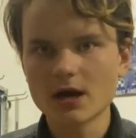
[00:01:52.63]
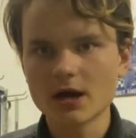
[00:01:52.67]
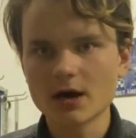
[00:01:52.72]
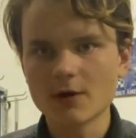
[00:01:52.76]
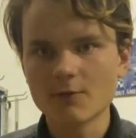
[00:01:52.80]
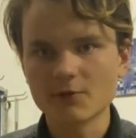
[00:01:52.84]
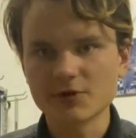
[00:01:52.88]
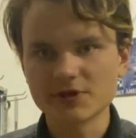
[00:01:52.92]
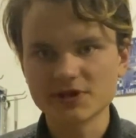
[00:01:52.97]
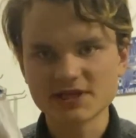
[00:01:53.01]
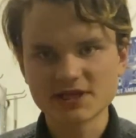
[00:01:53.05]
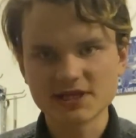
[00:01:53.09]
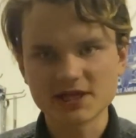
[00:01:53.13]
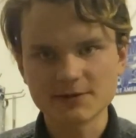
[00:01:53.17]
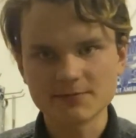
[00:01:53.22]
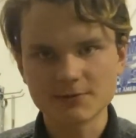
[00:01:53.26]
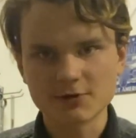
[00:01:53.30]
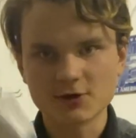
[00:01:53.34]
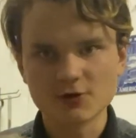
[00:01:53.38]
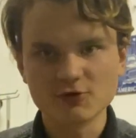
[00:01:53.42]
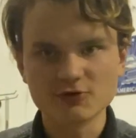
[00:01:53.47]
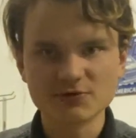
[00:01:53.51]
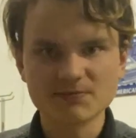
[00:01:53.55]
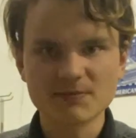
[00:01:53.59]
once this
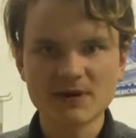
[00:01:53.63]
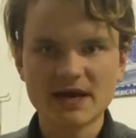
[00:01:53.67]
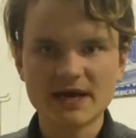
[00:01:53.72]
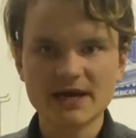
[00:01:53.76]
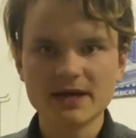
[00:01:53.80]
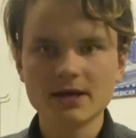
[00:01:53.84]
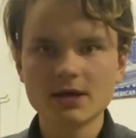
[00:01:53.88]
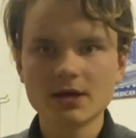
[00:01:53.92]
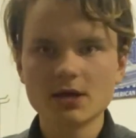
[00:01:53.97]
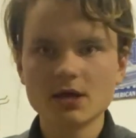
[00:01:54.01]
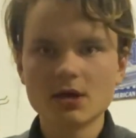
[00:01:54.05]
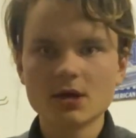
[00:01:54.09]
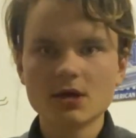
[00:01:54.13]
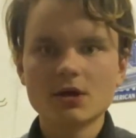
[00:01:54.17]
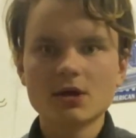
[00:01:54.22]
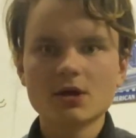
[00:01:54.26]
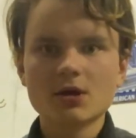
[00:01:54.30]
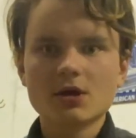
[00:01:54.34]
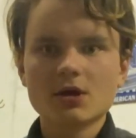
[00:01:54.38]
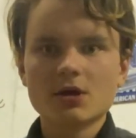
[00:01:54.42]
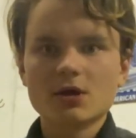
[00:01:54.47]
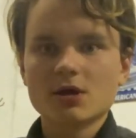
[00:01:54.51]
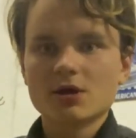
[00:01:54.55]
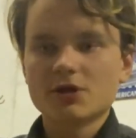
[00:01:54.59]
one goes bad.
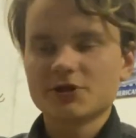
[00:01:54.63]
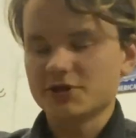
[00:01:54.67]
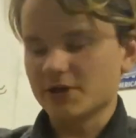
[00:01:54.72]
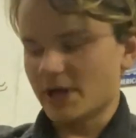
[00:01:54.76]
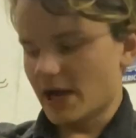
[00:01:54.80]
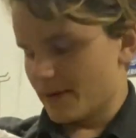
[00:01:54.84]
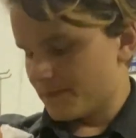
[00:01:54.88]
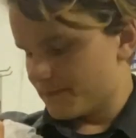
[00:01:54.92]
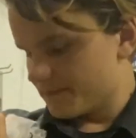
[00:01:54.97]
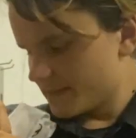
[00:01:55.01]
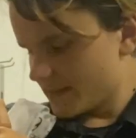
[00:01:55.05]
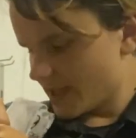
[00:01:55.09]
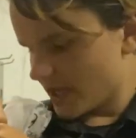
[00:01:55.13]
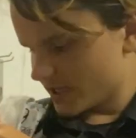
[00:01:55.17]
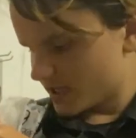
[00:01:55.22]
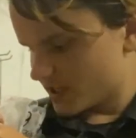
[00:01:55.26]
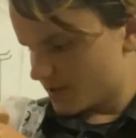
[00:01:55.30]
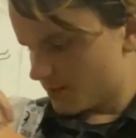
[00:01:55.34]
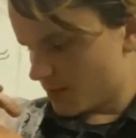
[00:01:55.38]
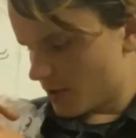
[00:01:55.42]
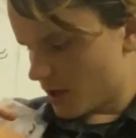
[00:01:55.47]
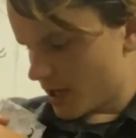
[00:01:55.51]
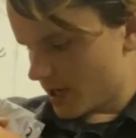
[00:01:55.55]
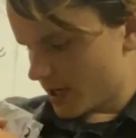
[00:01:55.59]
So yeah,
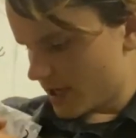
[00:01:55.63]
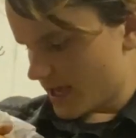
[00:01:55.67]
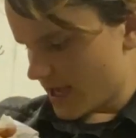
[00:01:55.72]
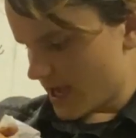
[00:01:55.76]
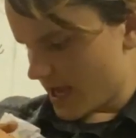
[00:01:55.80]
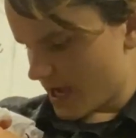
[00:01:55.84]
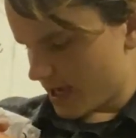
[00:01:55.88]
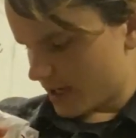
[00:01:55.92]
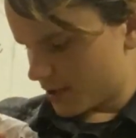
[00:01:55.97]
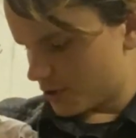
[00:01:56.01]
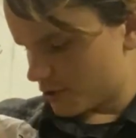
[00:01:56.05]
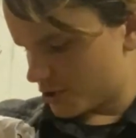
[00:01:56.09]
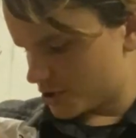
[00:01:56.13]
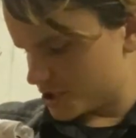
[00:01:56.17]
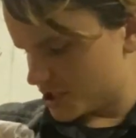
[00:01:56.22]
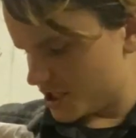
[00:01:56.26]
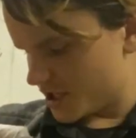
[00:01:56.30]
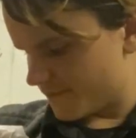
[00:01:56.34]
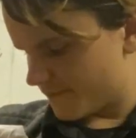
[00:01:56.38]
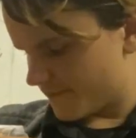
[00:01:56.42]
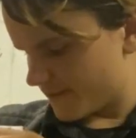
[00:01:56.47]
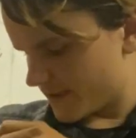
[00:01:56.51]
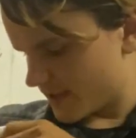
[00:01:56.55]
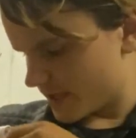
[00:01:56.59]
that's my
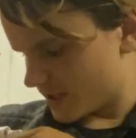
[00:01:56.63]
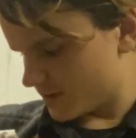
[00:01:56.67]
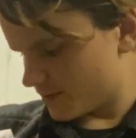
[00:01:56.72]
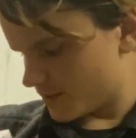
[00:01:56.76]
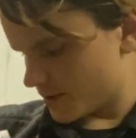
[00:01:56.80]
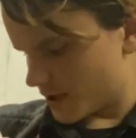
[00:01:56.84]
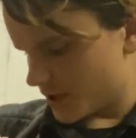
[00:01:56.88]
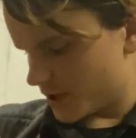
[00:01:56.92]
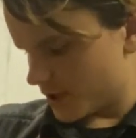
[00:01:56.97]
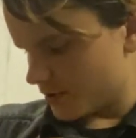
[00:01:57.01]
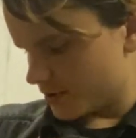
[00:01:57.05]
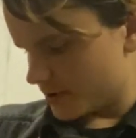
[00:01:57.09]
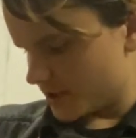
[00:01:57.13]
handkerchief, and that's why I use